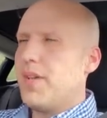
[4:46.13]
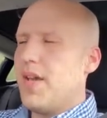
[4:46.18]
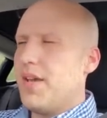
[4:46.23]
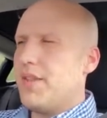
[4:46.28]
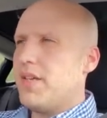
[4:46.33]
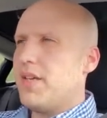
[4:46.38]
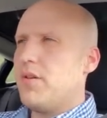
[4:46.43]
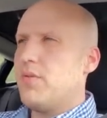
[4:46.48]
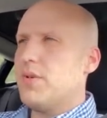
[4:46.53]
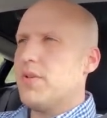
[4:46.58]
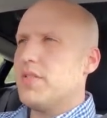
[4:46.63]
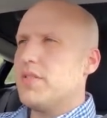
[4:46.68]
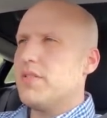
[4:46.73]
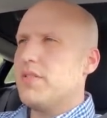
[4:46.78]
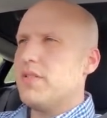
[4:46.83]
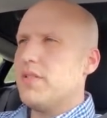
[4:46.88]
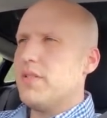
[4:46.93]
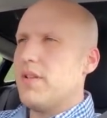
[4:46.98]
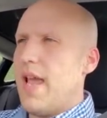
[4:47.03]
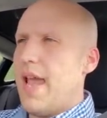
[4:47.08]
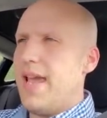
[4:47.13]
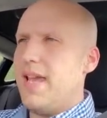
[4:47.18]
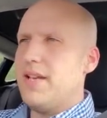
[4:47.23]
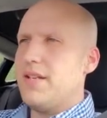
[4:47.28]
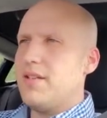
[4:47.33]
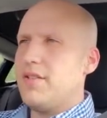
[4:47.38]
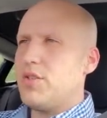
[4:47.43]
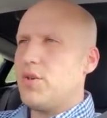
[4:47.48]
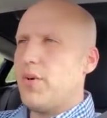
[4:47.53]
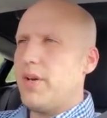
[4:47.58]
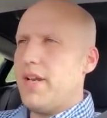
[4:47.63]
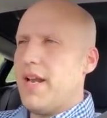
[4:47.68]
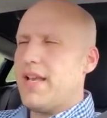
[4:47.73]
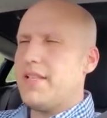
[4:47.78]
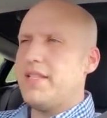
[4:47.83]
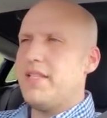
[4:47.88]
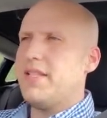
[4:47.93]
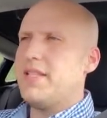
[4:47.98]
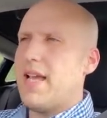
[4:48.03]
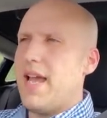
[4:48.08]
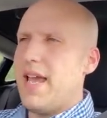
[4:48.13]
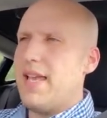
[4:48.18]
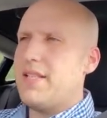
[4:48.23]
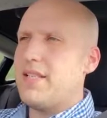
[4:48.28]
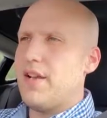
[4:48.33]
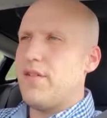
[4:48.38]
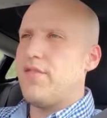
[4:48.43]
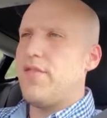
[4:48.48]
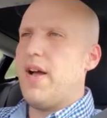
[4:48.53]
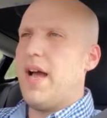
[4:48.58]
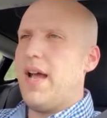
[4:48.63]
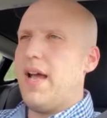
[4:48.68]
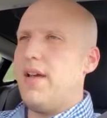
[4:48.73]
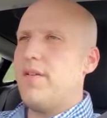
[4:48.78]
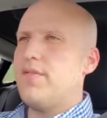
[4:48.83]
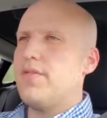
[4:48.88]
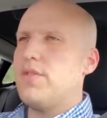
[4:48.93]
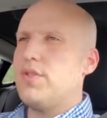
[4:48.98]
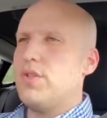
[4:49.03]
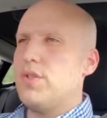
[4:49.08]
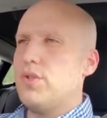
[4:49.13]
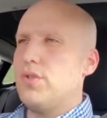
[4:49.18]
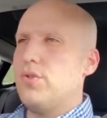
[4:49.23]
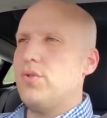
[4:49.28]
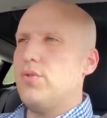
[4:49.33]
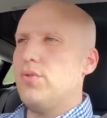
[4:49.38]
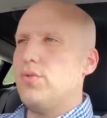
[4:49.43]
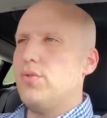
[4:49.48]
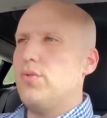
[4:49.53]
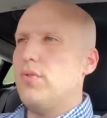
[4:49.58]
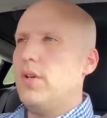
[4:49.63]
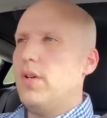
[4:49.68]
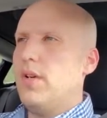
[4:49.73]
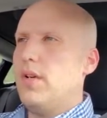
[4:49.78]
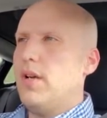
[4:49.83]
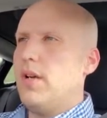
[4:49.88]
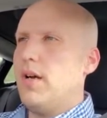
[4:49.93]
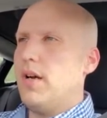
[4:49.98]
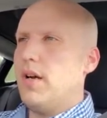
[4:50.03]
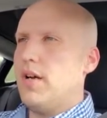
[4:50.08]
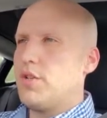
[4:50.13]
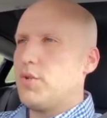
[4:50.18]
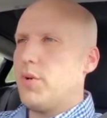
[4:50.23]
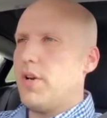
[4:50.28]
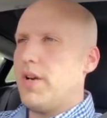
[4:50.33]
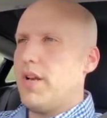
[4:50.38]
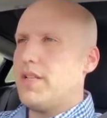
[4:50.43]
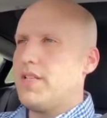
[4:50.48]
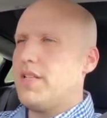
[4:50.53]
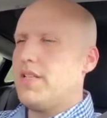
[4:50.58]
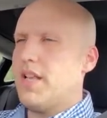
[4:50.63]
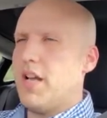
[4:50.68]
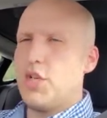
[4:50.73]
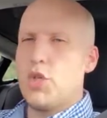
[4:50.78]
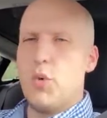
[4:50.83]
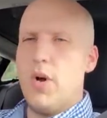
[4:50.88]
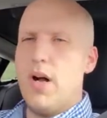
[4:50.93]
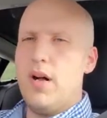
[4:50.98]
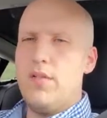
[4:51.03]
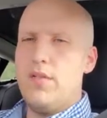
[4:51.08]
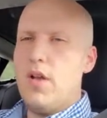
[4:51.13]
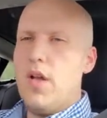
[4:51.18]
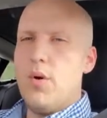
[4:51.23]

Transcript: I think it was 2019 to 8.5 to 2019.12.